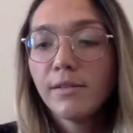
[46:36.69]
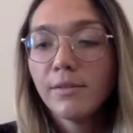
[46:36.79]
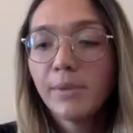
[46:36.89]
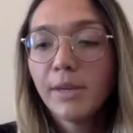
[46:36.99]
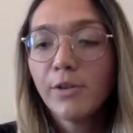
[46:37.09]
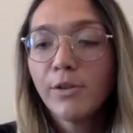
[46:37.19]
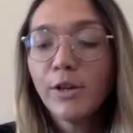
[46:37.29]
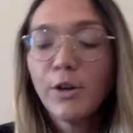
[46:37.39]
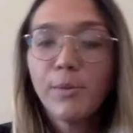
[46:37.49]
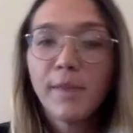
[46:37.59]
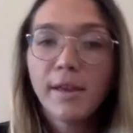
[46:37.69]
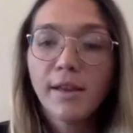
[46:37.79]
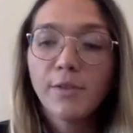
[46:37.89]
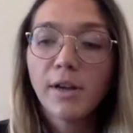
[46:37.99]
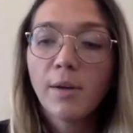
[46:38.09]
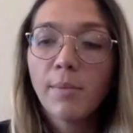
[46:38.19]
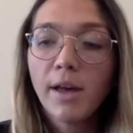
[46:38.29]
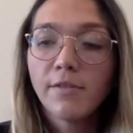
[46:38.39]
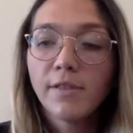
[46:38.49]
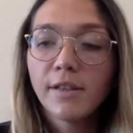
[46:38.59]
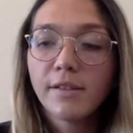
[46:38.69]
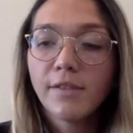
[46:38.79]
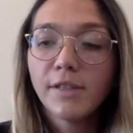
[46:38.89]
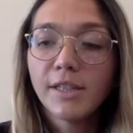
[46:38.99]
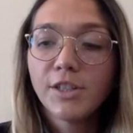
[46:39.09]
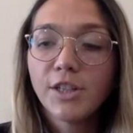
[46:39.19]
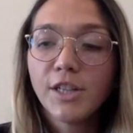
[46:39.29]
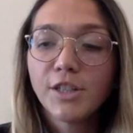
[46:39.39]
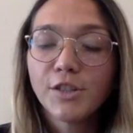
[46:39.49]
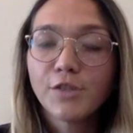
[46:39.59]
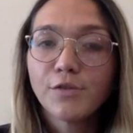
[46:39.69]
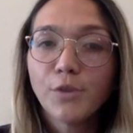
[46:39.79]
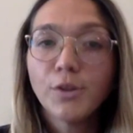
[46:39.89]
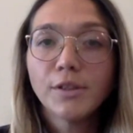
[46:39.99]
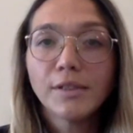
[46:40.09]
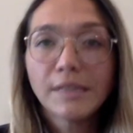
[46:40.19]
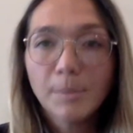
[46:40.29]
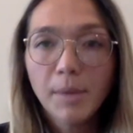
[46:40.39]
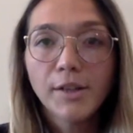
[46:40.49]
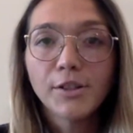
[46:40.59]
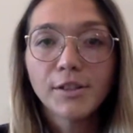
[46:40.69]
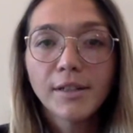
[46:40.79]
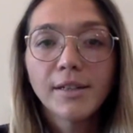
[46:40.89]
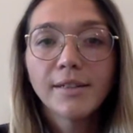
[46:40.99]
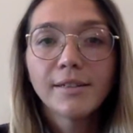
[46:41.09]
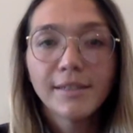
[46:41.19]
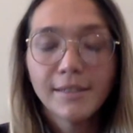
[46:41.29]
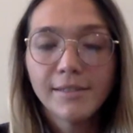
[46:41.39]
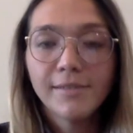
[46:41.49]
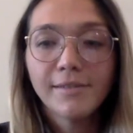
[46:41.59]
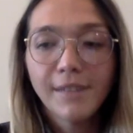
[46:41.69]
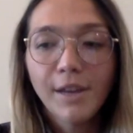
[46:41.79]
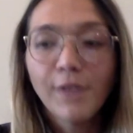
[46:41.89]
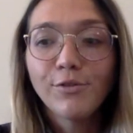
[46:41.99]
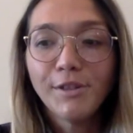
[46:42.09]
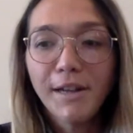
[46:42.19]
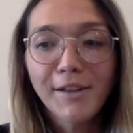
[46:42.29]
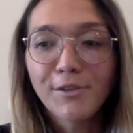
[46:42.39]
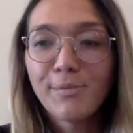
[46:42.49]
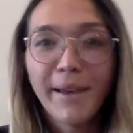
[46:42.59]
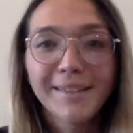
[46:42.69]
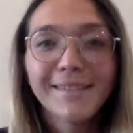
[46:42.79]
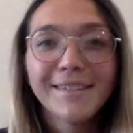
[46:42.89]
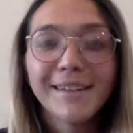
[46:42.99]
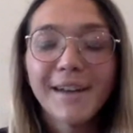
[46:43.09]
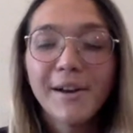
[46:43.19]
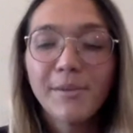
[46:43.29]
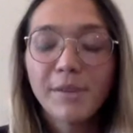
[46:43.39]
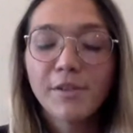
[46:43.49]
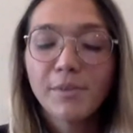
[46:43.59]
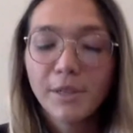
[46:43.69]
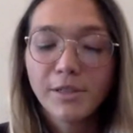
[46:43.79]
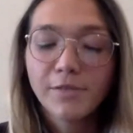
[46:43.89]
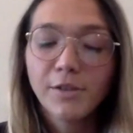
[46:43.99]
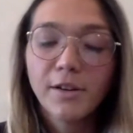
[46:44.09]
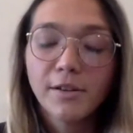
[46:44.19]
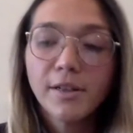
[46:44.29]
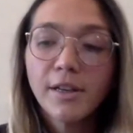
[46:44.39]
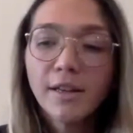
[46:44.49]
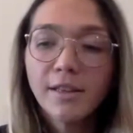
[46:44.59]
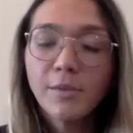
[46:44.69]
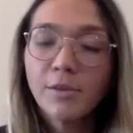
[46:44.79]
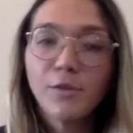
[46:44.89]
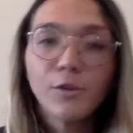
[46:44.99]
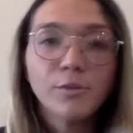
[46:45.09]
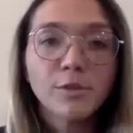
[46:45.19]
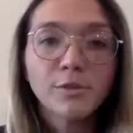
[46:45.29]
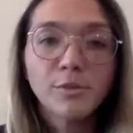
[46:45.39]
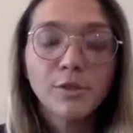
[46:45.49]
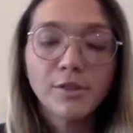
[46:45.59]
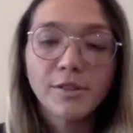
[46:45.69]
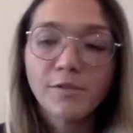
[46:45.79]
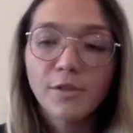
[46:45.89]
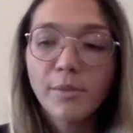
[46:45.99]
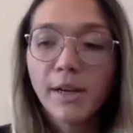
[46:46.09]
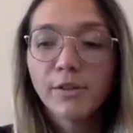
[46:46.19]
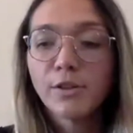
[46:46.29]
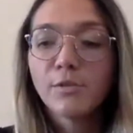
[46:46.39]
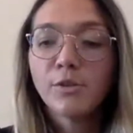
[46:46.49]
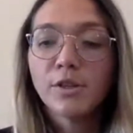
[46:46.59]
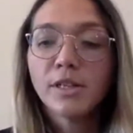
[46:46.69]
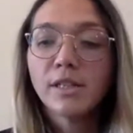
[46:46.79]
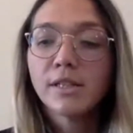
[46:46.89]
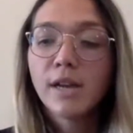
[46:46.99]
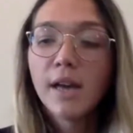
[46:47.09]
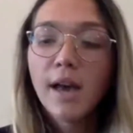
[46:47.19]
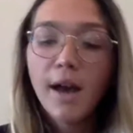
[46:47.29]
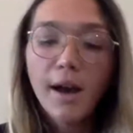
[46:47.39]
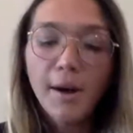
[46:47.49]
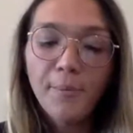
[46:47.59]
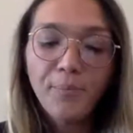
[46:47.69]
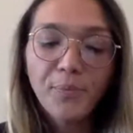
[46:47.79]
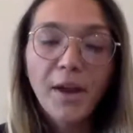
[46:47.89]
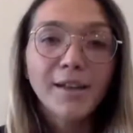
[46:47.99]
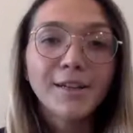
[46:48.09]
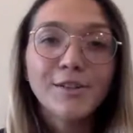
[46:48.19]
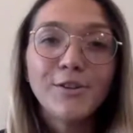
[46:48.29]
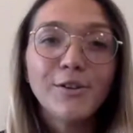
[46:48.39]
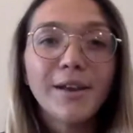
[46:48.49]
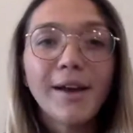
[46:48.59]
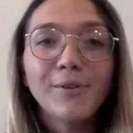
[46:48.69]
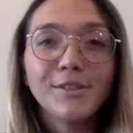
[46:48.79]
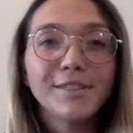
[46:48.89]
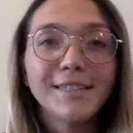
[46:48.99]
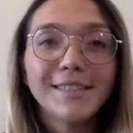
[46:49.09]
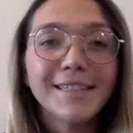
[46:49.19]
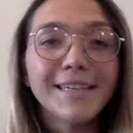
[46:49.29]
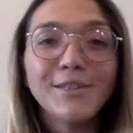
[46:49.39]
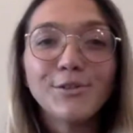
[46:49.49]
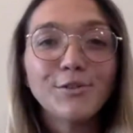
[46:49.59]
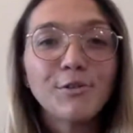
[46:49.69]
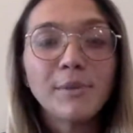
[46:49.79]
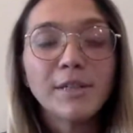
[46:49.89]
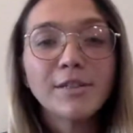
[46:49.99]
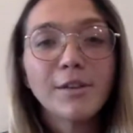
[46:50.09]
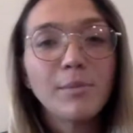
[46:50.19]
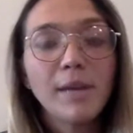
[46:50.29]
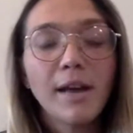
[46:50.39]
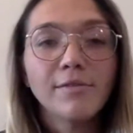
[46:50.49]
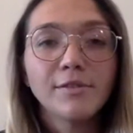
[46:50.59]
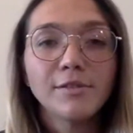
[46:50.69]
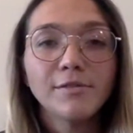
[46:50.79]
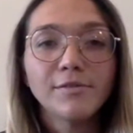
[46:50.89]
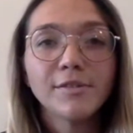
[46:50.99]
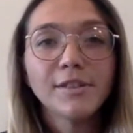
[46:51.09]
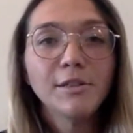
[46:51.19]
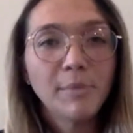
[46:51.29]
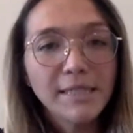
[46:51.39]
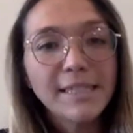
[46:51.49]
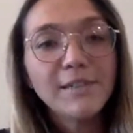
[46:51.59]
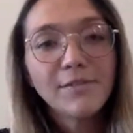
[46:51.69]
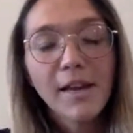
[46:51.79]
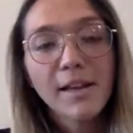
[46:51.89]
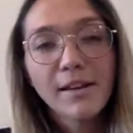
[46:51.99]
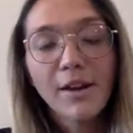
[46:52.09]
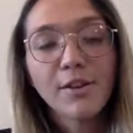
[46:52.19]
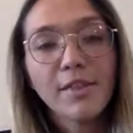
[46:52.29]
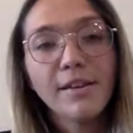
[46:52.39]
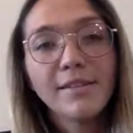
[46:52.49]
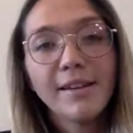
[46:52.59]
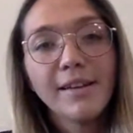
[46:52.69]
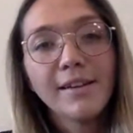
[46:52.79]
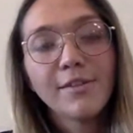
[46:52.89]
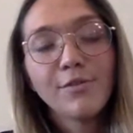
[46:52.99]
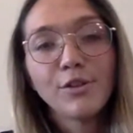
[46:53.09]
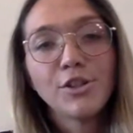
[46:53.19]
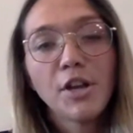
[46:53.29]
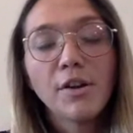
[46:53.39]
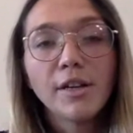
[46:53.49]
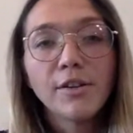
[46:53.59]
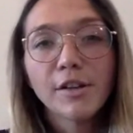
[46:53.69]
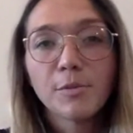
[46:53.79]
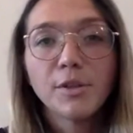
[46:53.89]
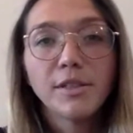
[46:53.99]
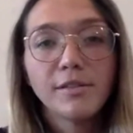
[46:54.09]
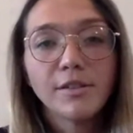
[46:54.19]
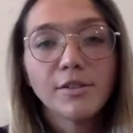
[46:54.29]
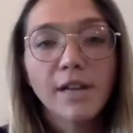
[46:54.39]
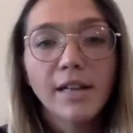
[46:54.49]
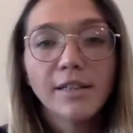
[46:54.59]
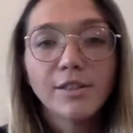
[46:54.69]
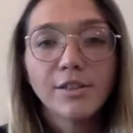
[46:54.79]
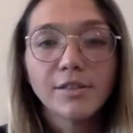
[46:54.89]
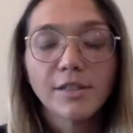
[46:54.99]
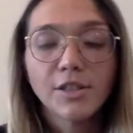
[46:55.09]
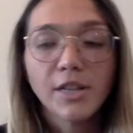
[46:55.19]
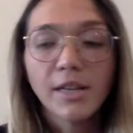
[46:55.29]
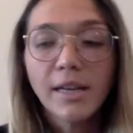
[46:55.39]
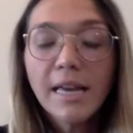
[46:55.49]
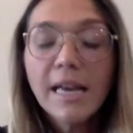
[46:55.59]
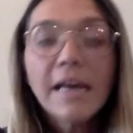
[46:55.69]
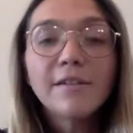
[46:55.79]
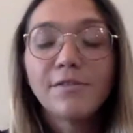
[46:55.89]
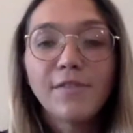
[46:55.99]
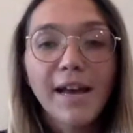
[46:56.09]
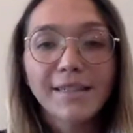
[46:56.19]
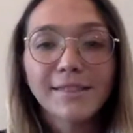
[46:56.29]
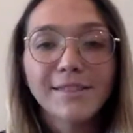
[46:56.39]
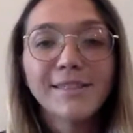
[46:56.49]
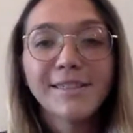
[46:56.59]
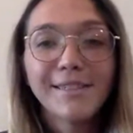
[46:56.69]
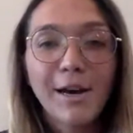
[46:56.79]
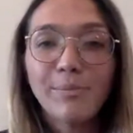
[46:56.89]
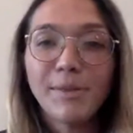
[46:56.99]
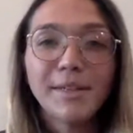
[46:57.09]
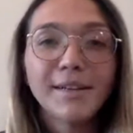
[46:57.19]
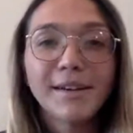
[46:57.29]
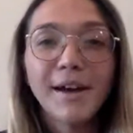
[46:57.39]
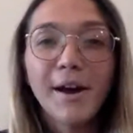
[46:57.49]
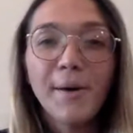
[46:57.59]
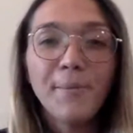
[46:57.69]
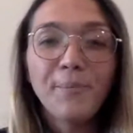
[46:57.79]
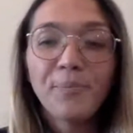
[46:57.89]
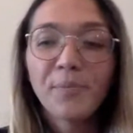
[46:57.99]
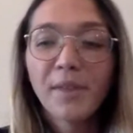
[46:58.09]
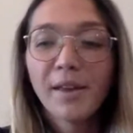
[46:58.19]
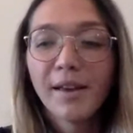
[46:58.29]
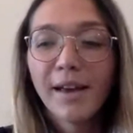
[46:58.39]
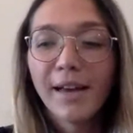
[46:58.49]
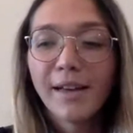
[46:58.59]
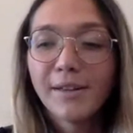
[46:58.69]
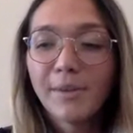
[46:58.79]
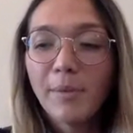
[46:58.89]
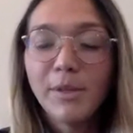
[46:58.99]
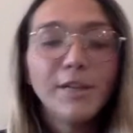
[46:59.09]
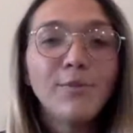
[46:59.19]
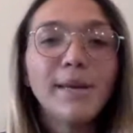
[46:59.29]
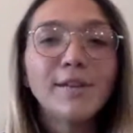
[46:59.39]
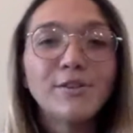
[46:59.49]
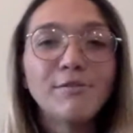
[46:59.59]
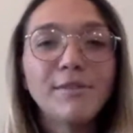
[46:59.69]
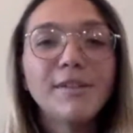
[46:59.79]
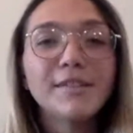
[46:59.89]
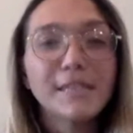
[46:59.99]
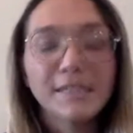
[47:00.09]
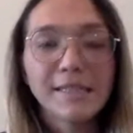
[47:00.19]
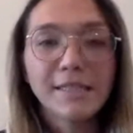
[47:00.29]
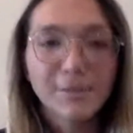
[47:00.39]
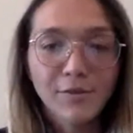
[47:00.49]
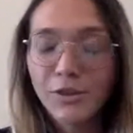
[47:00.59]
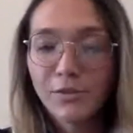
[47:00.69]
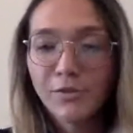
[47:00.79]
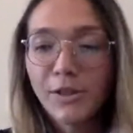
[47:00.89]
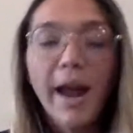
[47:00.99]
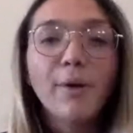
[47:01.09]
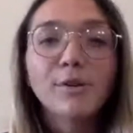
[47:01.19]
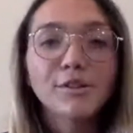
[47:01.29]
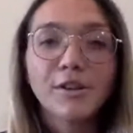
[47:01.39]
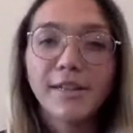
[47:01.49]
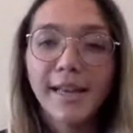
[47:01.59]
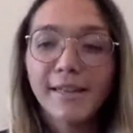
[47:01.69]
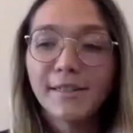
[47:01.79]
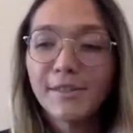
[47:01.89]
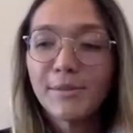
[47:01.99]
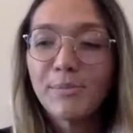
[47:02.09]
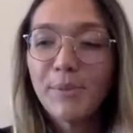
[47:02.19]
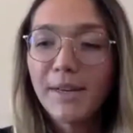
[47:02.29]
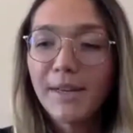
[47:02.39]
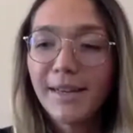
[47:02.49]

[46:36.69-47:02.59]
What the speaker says: we can only hope that as we come out of this, everything changes for the better in every aspect, but especially for the most vulnerable communities and for the migrant communities. Anna Knoll, I would just like to thank you so much on behalf of myself and our think tank for sharing your expertise and your knowledge on such a vast topic. I believe we can discuss this for hours on end, but